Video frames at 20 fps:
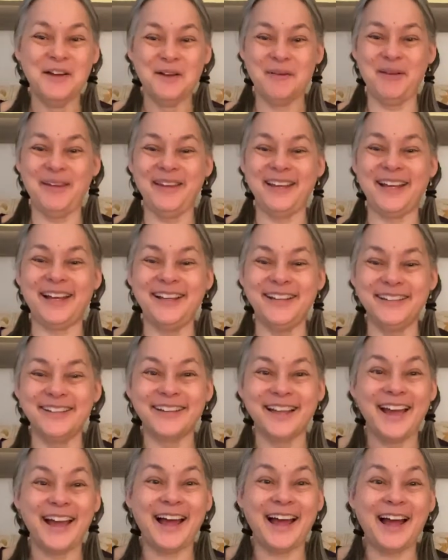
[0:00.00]
Because
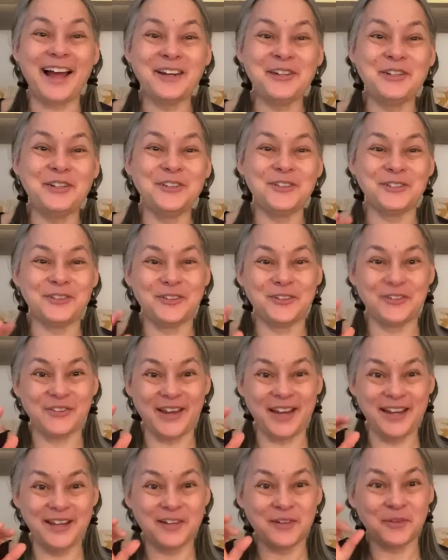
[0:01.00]
actors are
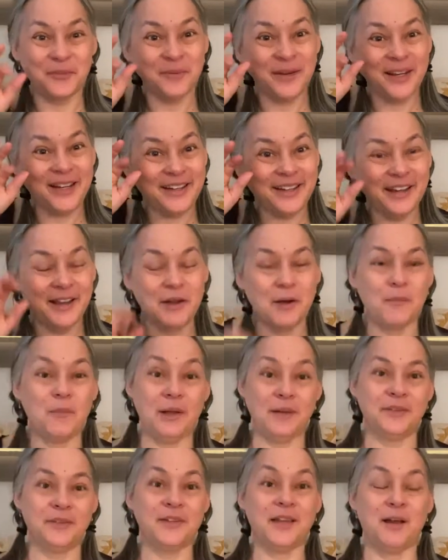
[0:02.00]
trained to read,
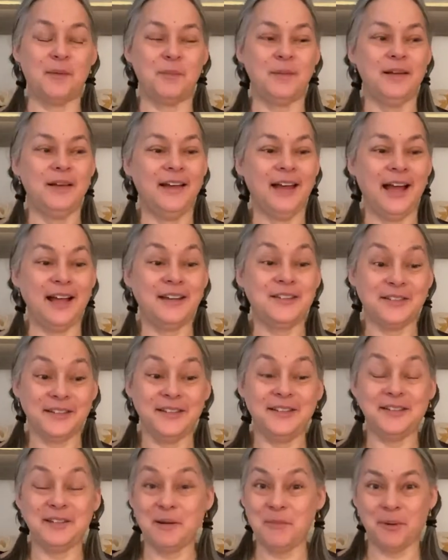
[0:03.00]
well, some
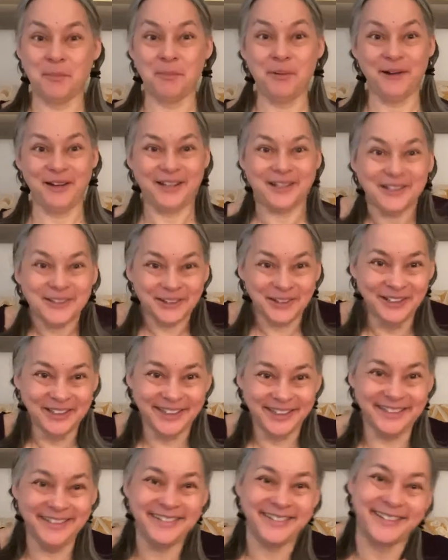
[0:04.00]
are pretty
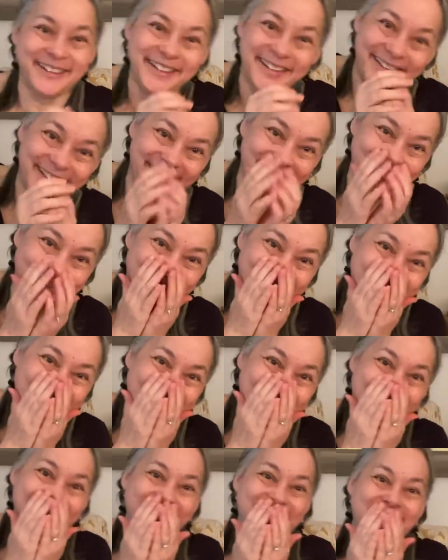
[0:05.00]
clueless,
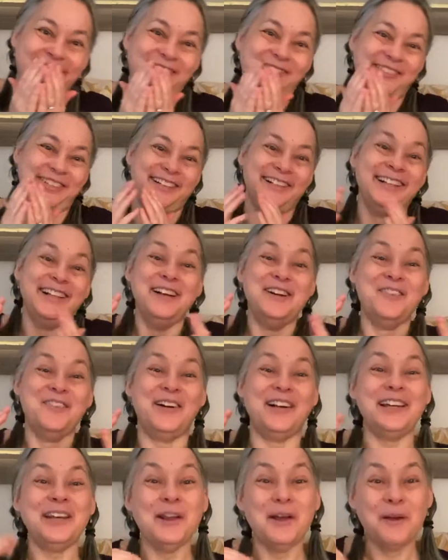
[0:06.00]
terrible,
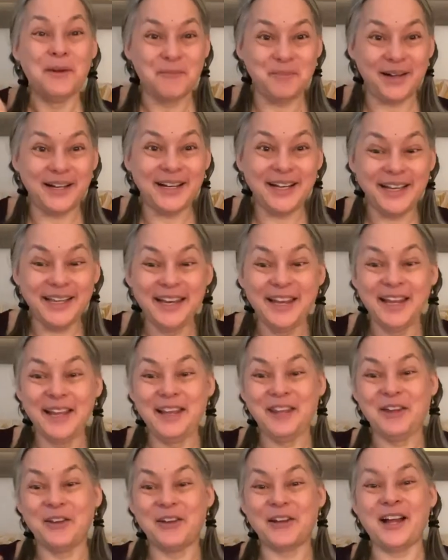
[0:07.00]
but
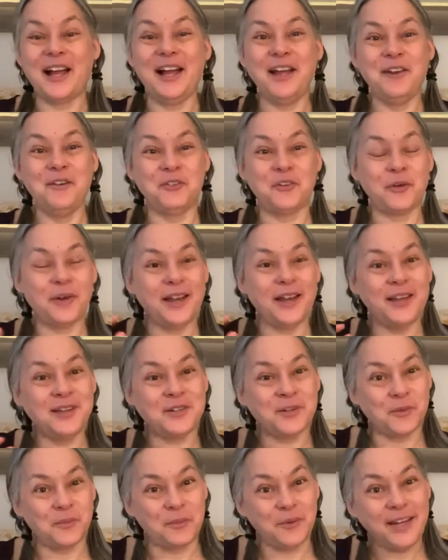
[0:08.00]
you're kind of trained
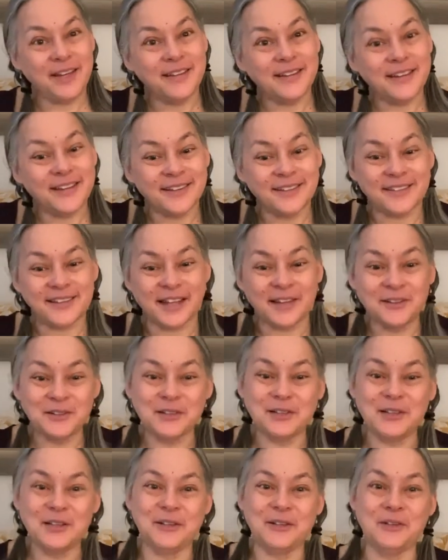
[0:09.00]
to read the subtle
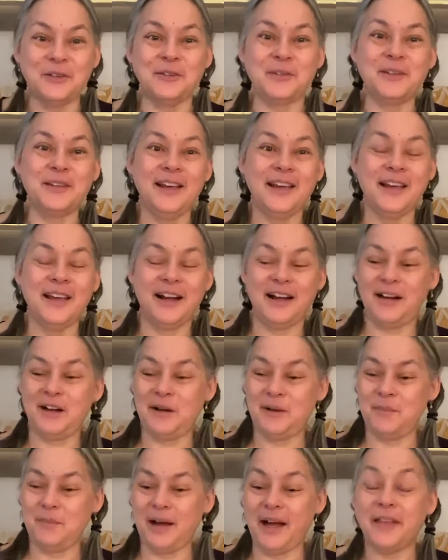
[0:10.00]
clues.
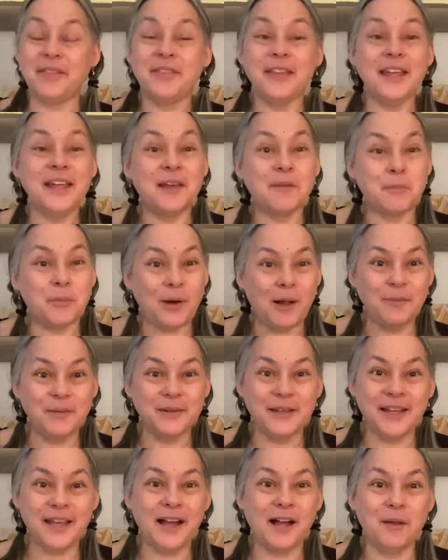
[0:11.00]
I think it
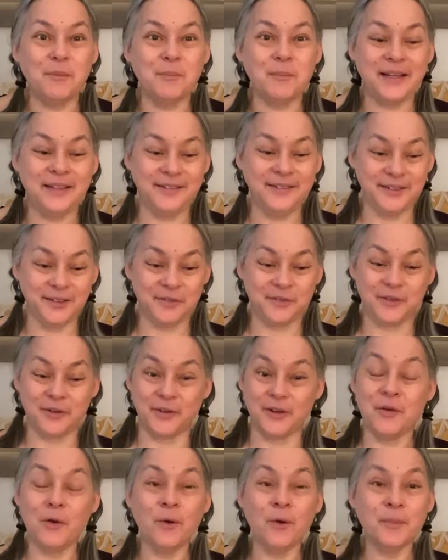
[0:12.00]
probably helped my sister
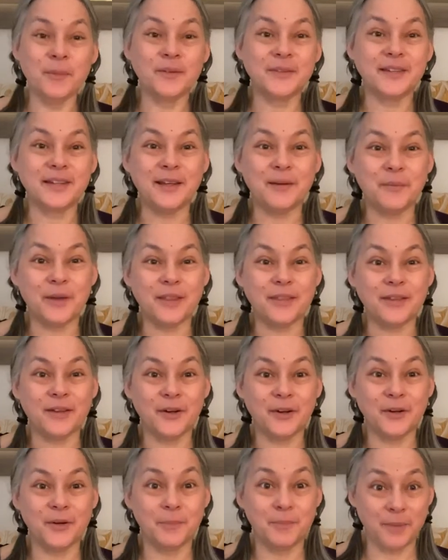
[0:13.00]
enormously with
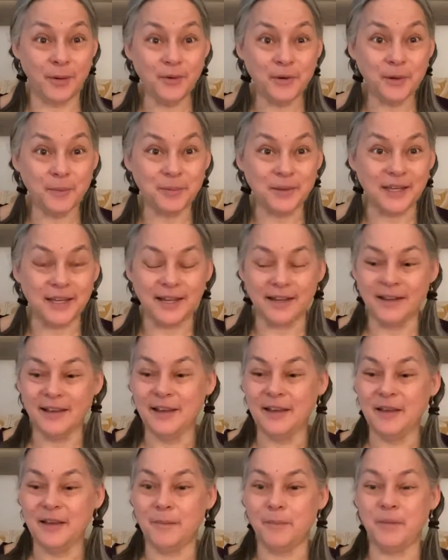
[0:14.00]
her poker playing,
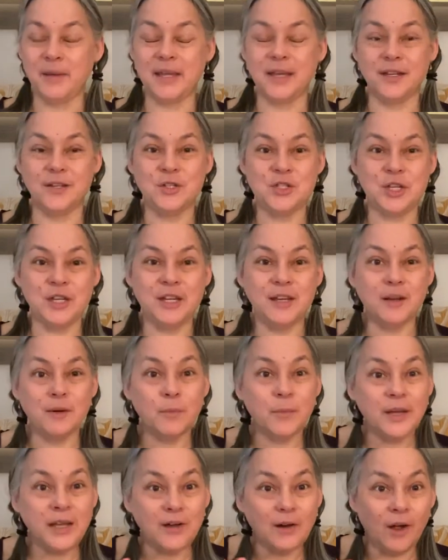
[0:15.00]
because she can
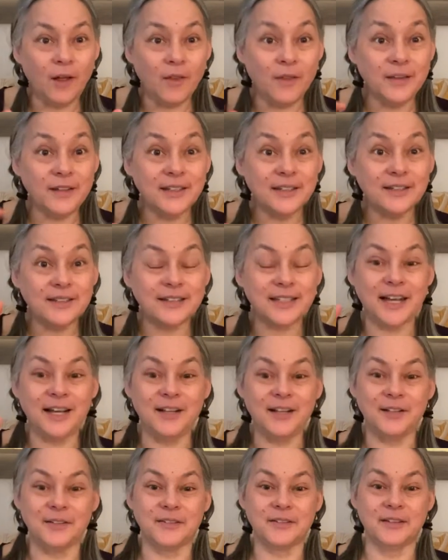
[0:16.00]
read all the little
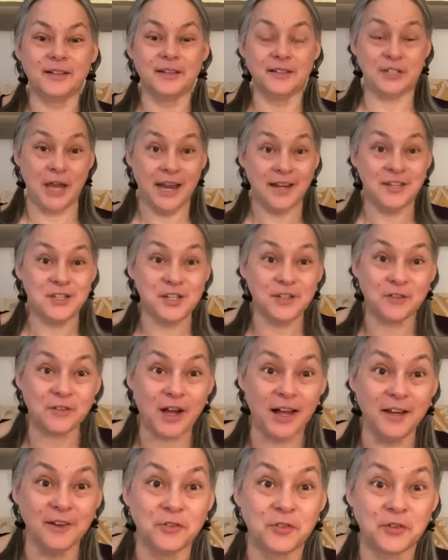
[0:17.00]
tells. And she's
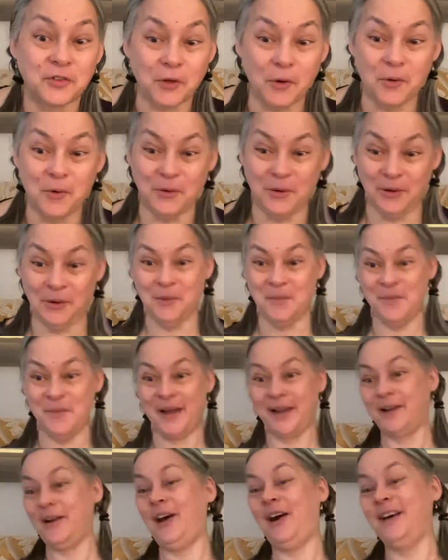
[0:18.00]
gotten so, oh
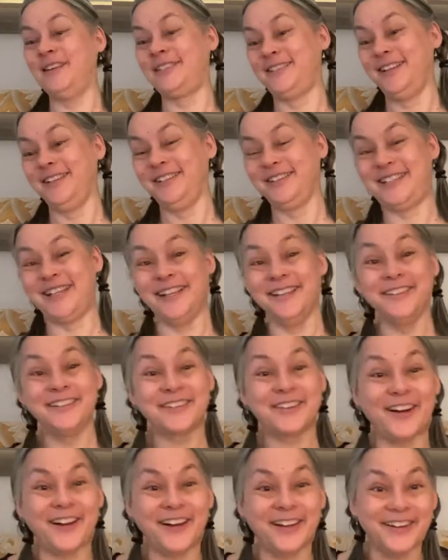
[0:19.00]
my gosh, Jen's
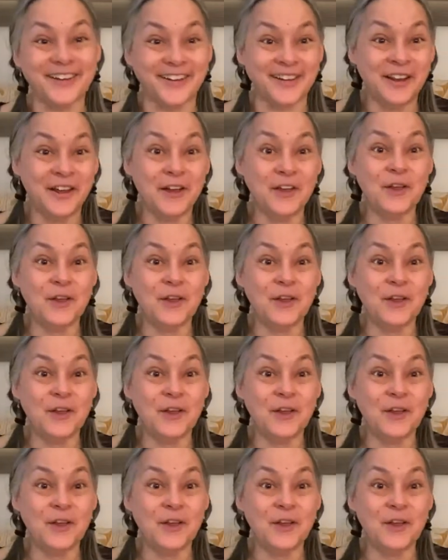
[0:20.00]
gotten